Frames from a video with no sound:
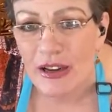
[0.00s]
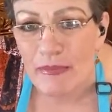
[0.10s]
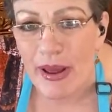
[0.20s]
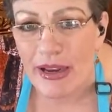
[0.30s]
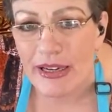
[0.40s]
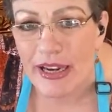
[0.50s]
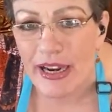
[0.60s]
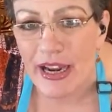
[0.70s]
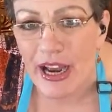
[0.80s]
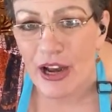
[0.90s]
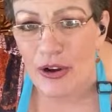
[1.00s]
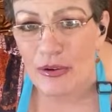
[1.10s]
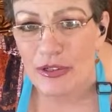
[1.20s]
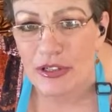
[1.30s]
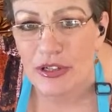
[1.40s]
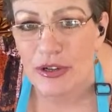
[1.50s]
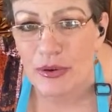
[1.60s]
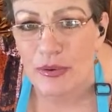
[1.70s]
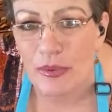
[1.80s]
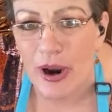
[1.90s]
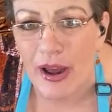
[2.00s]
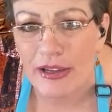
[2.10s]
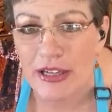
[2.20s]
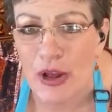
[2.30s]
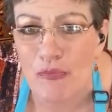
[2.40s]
Mandingos, too, right.